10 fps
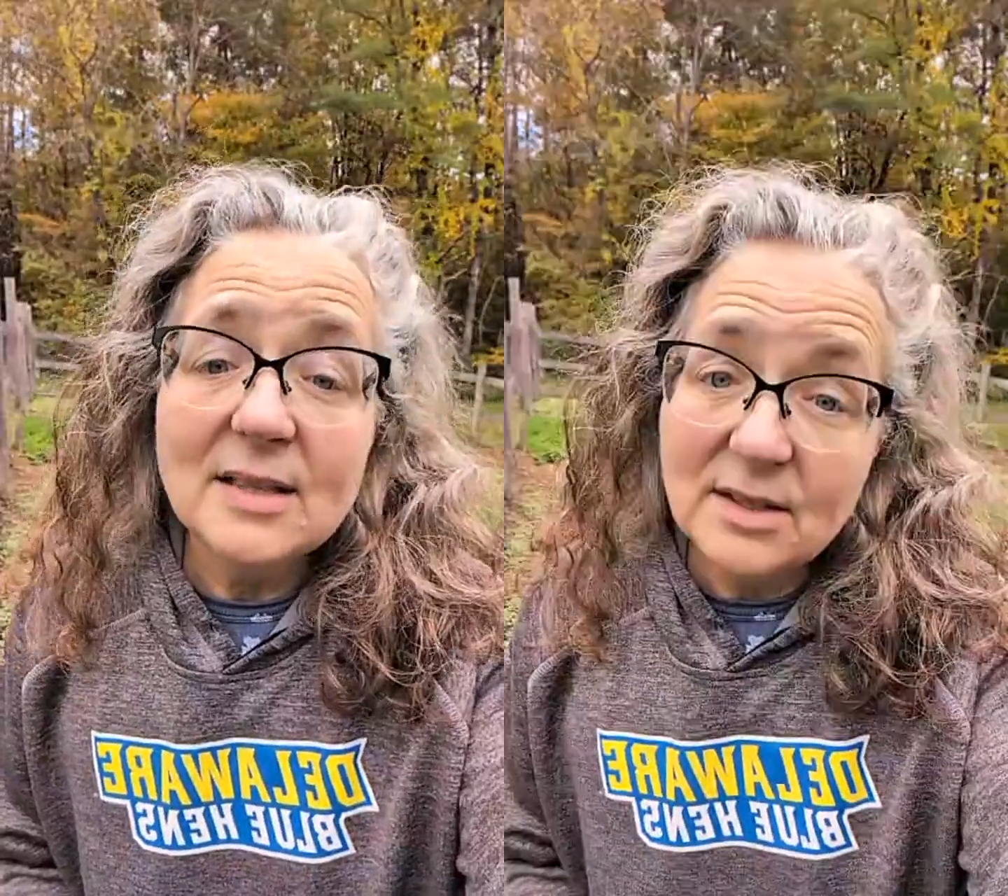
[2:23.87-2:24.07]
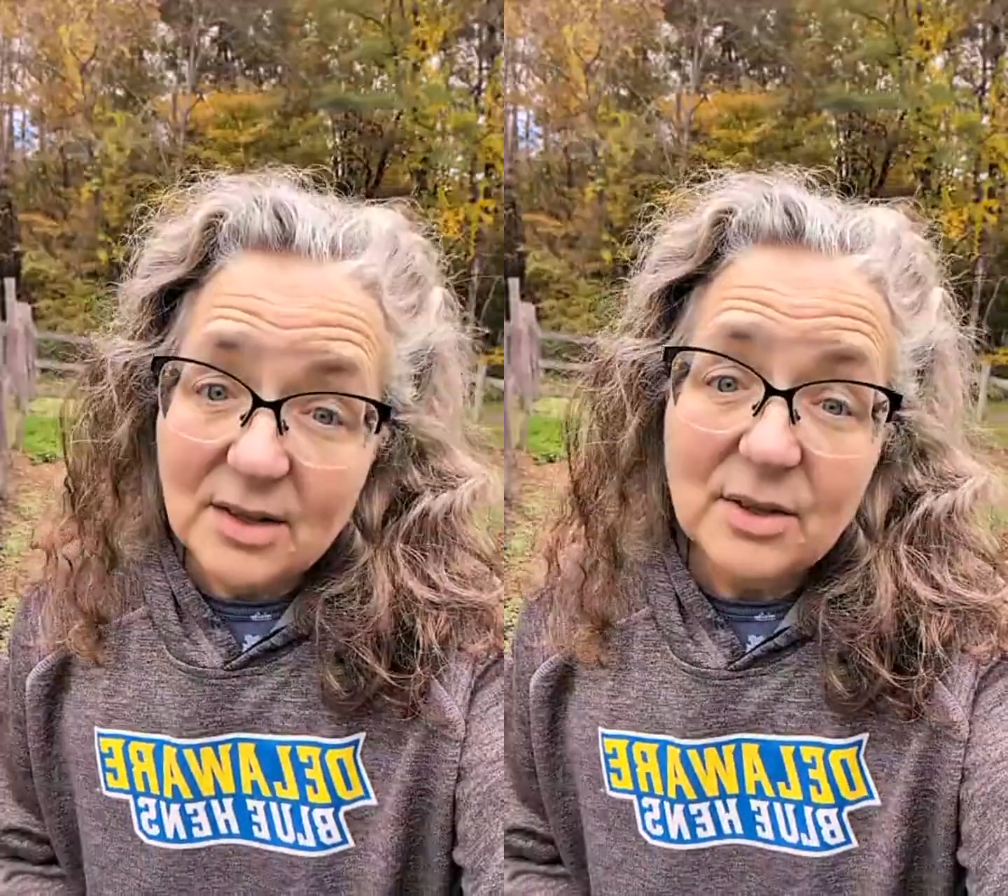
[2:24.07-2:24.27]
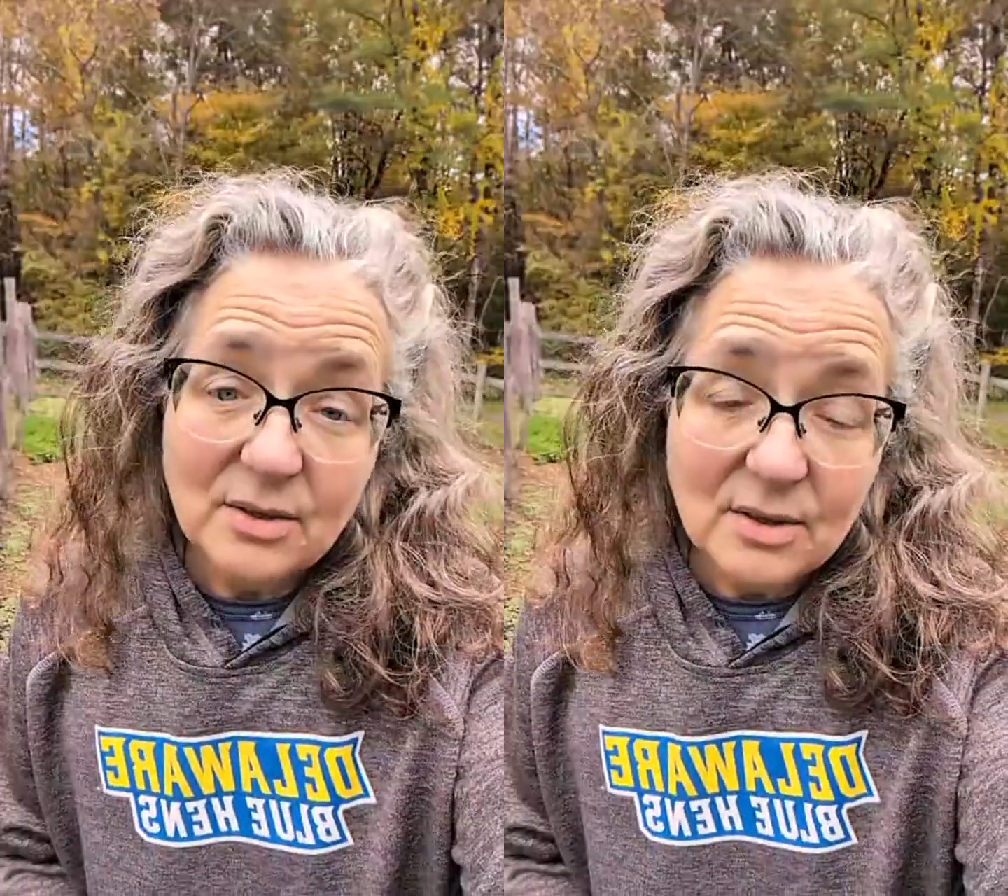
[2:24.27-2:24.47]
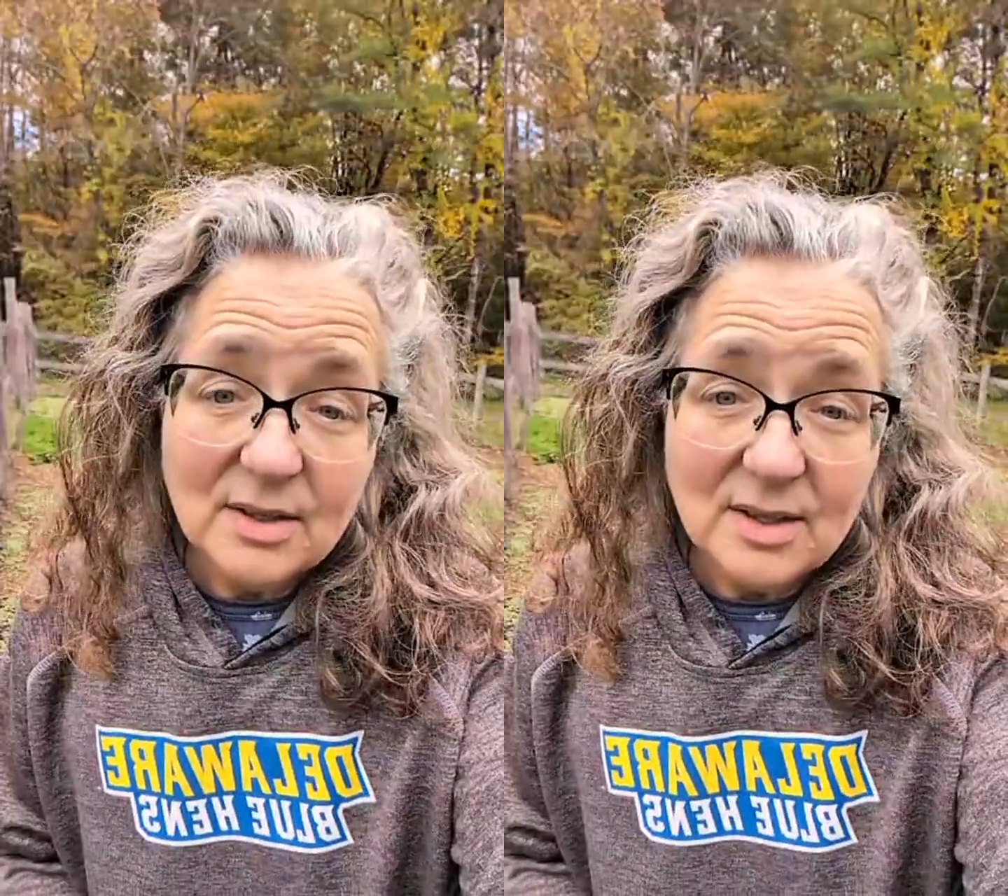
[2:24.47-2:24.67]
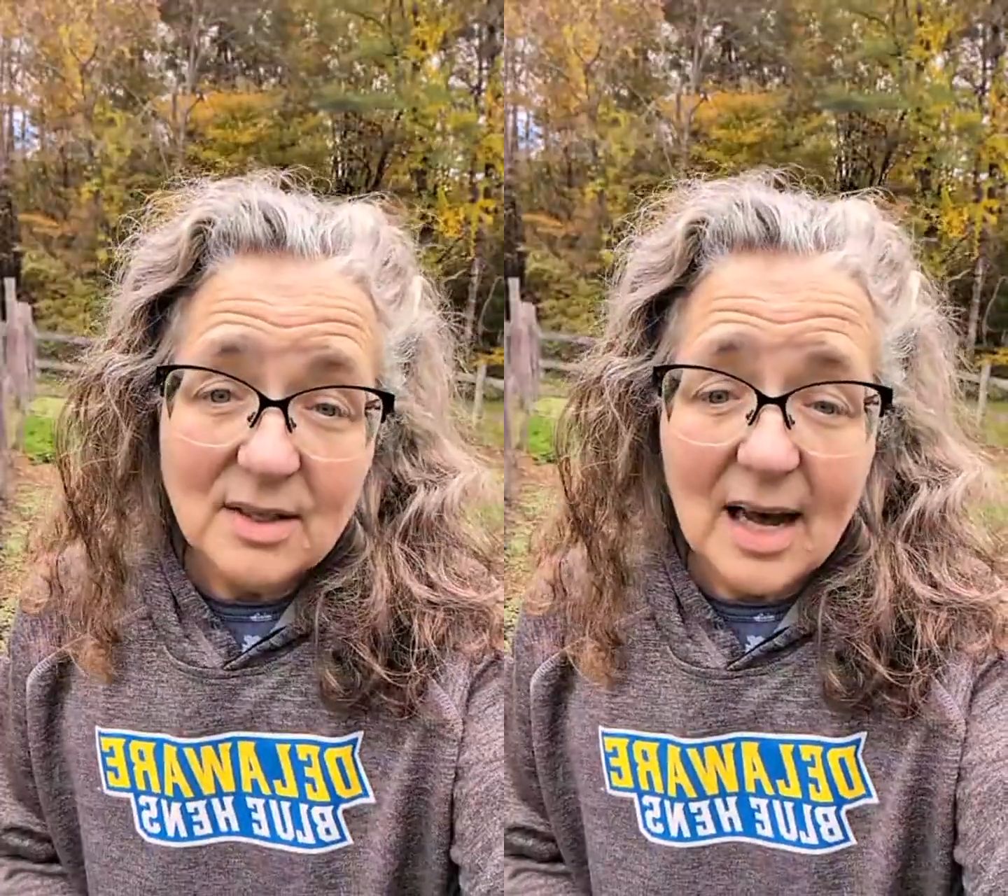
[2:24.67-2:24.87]
That's
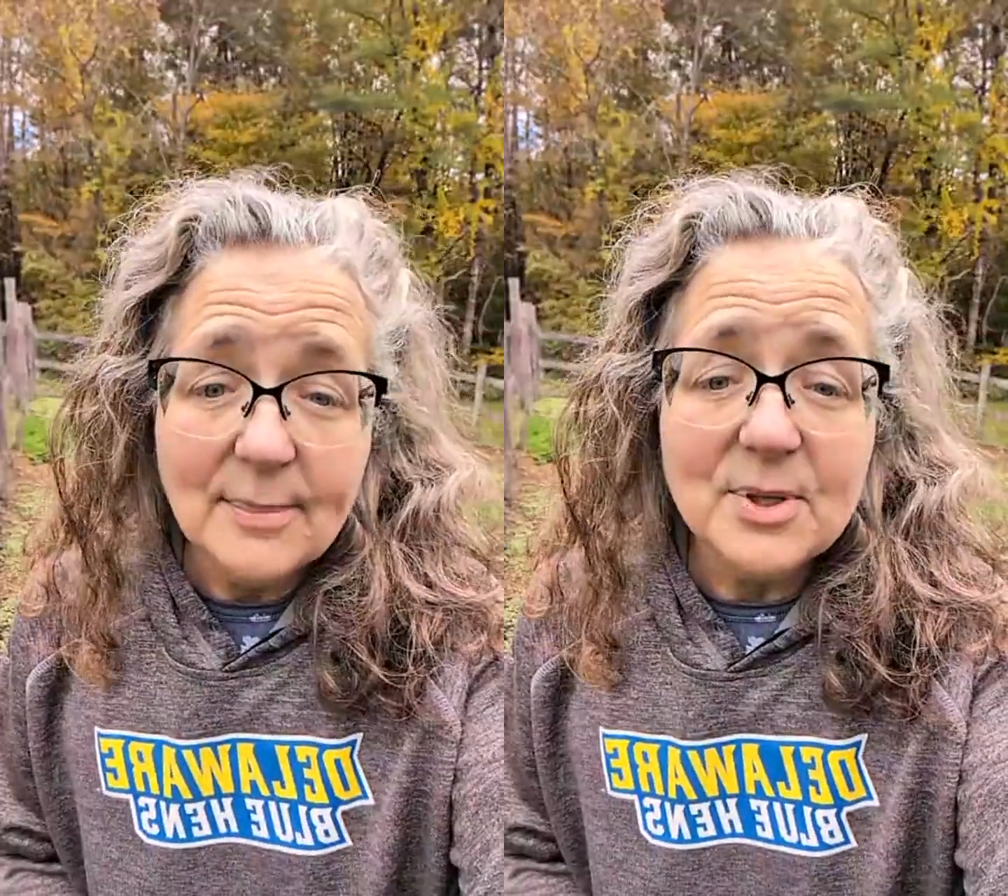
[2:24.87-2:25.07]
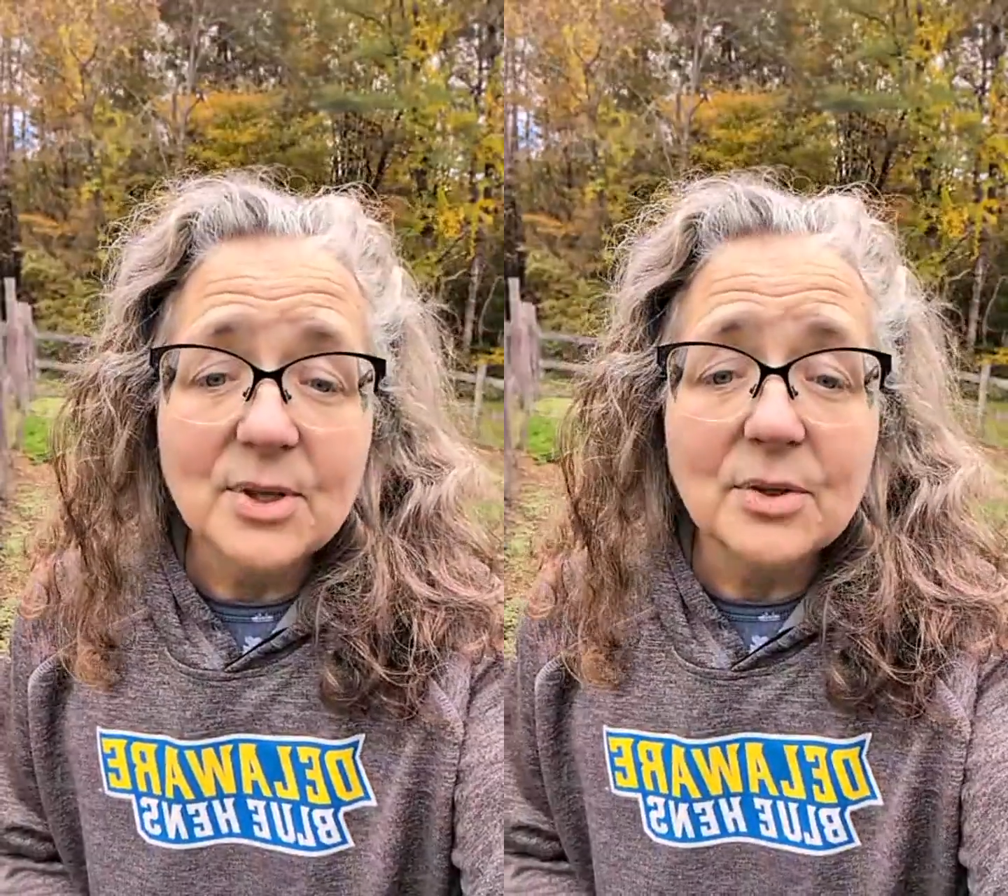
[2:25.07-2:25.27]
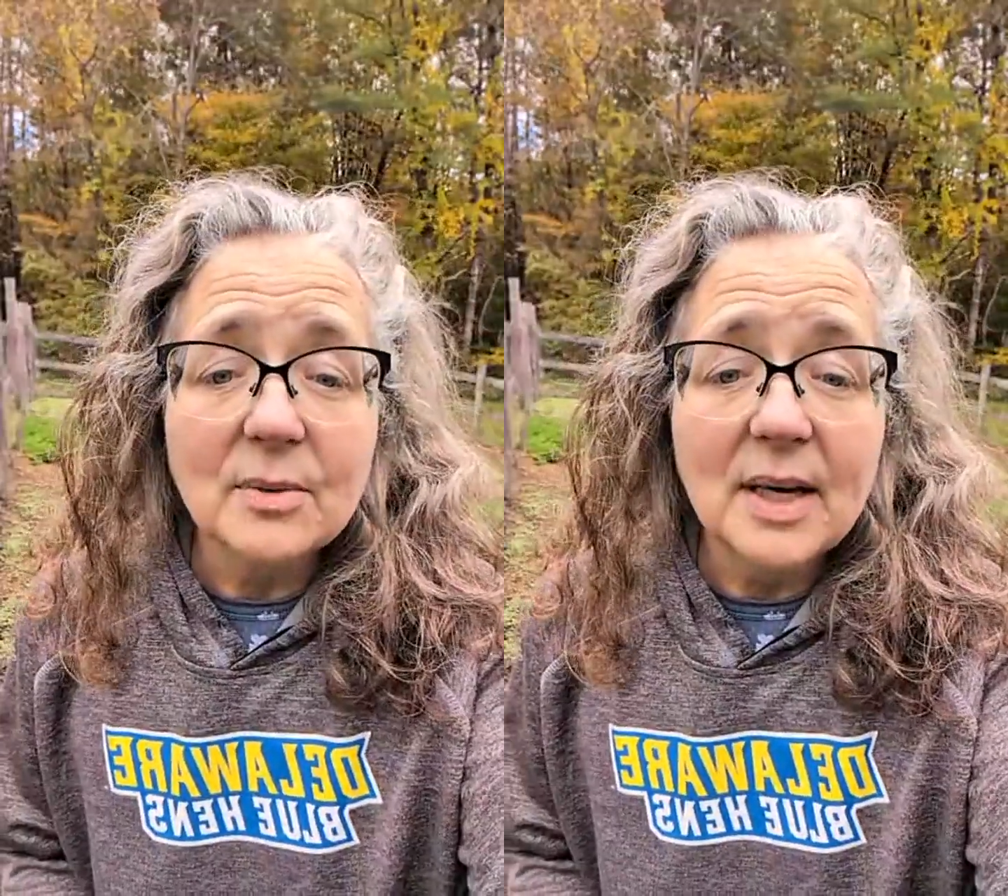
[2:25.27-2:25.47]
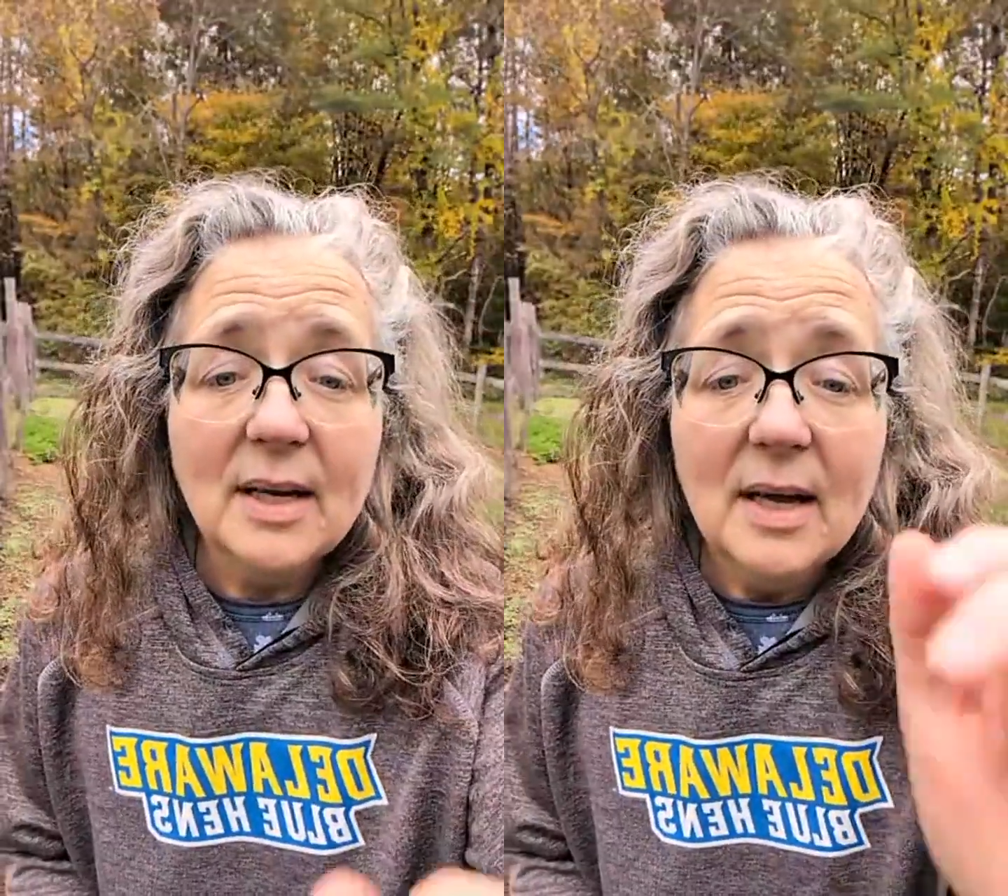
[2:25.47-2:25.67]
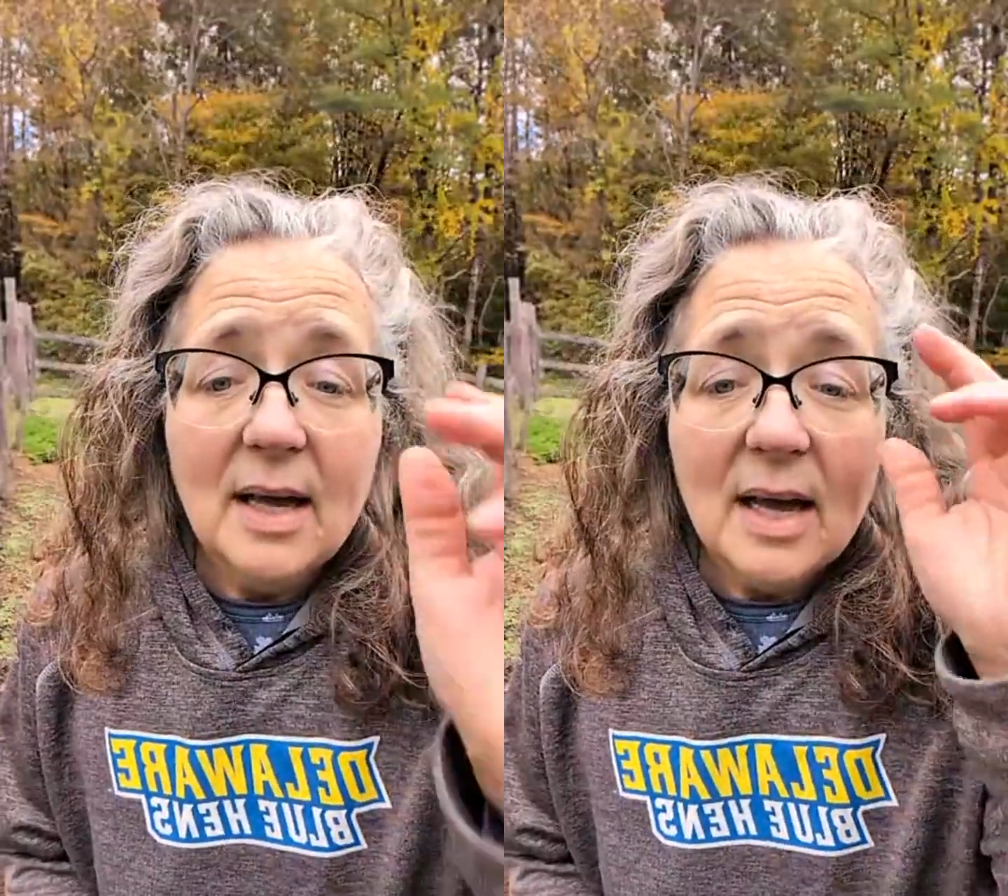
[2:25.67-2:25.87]
another
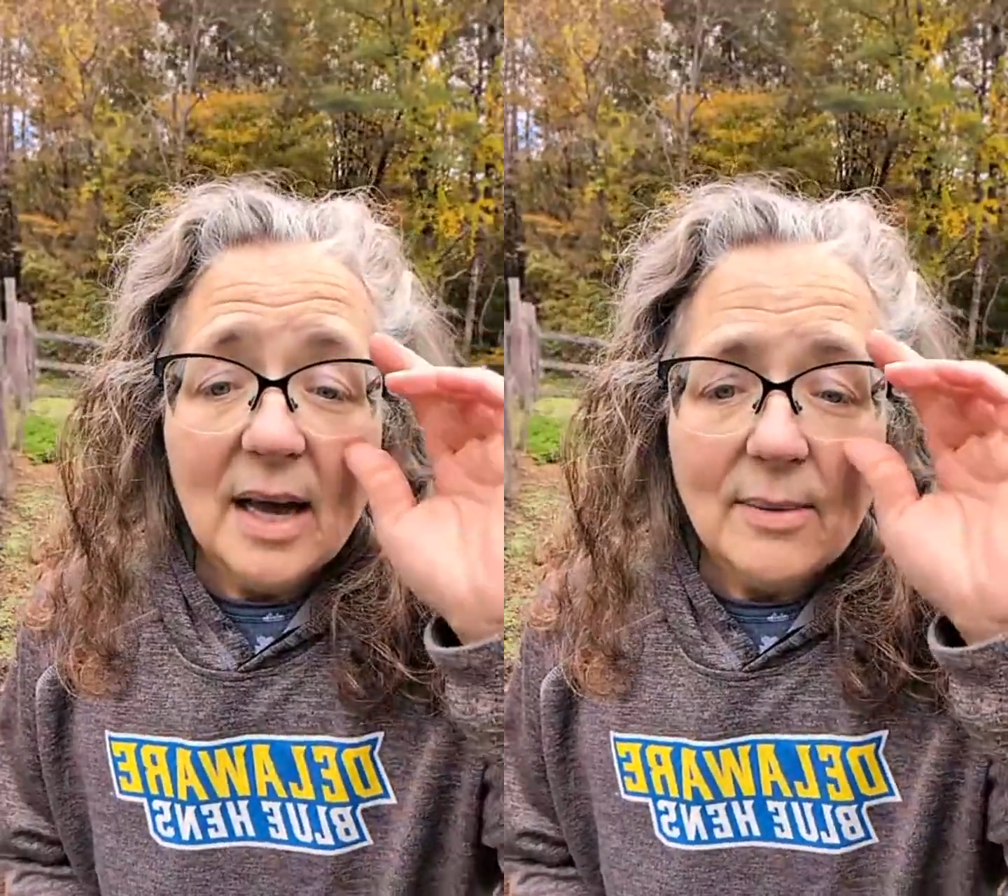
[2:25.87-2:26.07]
obstacle, right?